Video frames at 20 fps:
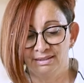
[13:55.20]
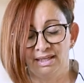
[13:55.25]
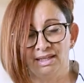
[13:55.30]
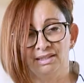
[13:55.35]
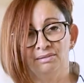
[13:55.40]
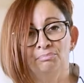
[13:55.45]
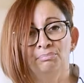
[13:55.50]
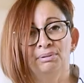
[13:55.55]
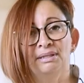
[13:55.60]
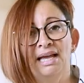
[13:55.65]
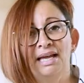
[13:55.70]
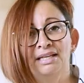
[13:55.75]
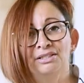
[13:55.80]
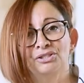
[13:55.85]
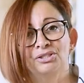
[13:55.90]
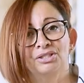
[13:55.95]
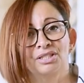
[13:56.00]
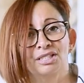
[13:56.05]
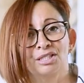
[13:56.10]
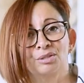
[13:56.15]
and
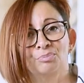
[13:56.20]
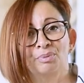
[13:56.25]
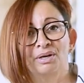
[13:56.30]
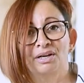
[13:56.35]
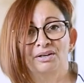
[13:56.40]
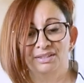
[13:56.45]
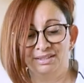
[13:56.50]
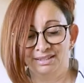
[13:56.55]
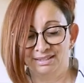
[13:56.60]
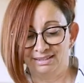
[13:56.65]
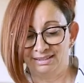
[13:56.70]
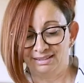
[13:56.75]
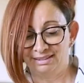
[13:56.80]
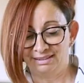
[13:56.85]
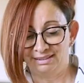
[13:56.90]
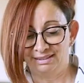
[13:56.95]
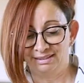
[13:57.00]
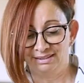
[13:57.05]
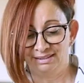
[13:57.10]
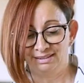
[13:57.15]
blanched
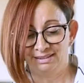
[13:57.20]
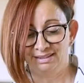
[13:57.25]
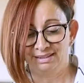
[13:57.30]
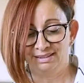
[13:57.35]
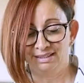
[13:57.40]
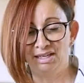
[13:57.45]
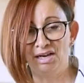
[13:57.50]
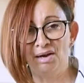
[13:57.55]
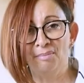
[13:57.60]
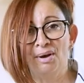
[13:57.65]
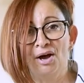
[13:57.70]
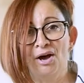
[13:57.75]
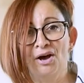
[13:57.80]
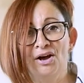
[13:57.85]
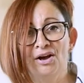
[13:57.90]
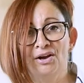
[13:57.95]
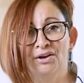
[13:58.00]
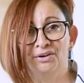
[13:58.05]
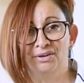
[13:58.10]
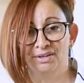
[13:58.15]
asparagus.
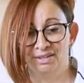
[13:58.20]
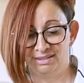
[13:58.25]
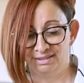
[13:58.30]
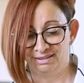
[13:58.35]
Yummo!